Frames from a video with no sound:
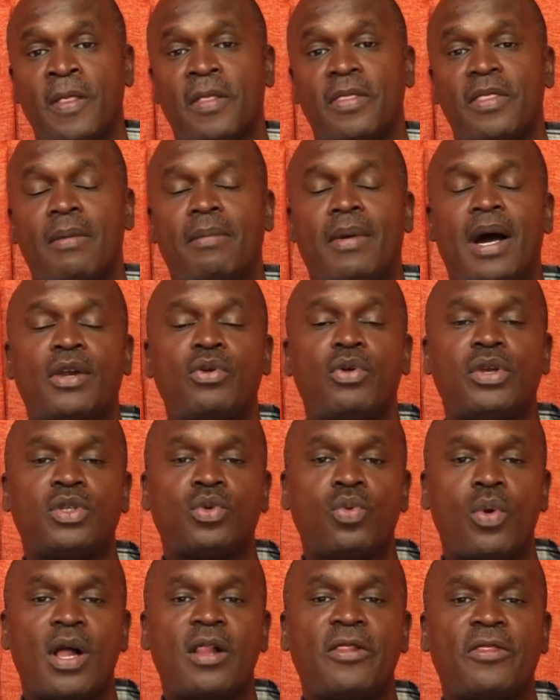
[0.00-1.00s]
The man who is
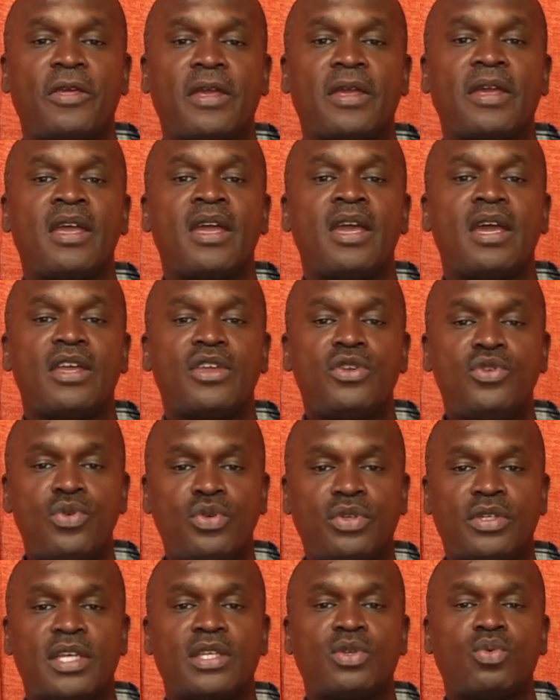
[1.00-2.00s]
wealthy
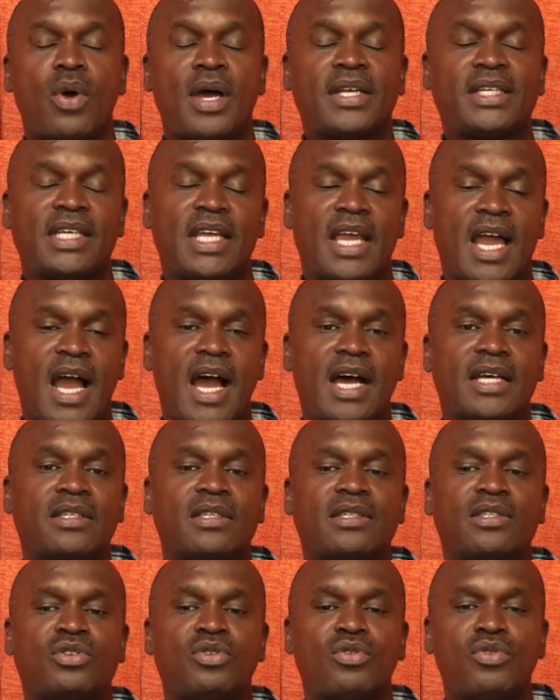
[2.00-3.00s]
uses what he
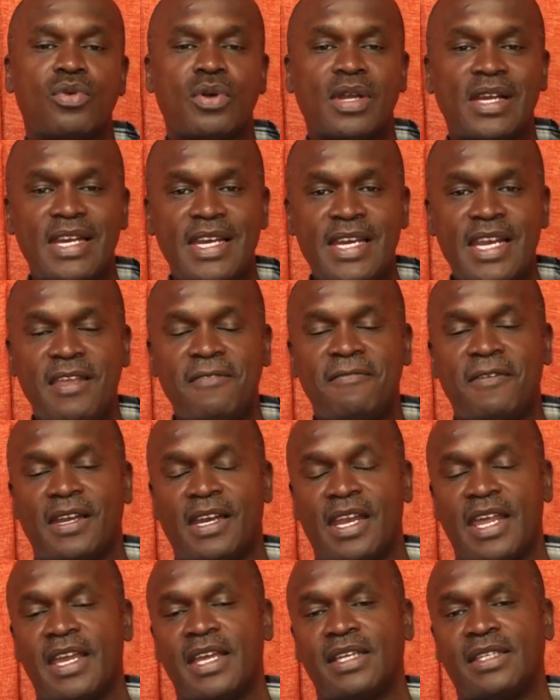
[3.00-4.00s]
has to leave a
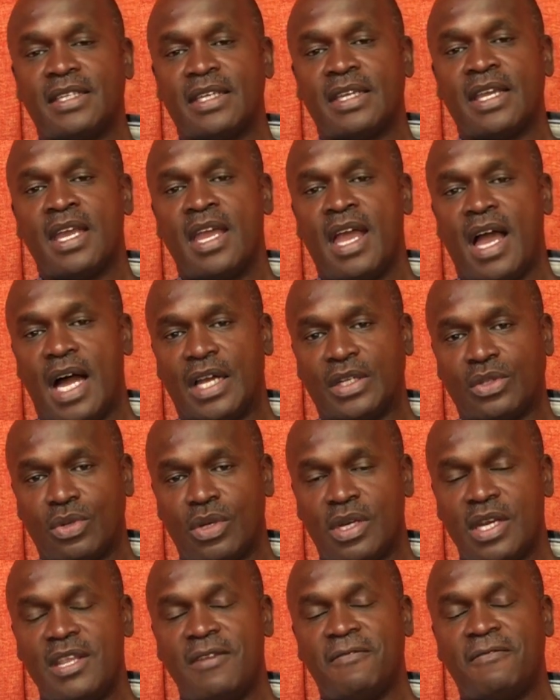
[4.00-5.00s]
legacy and to
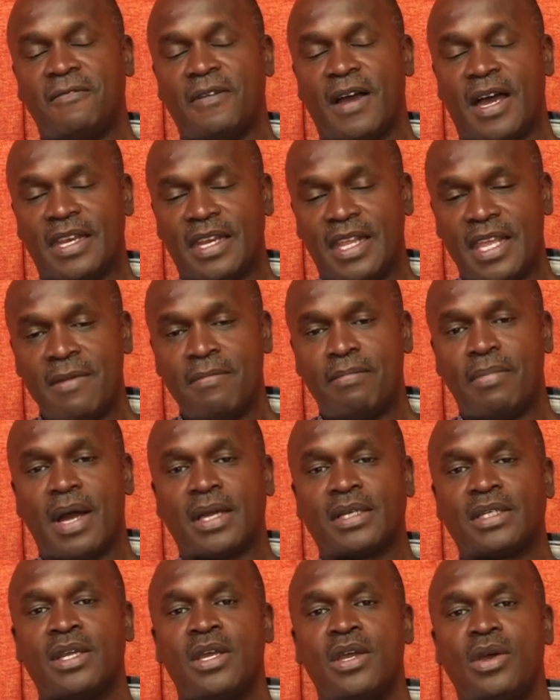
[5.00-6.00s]
leave an
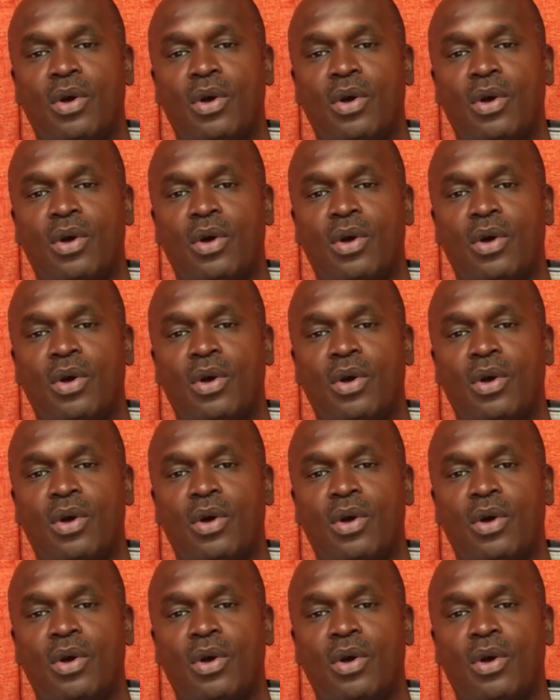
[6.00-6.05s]
impact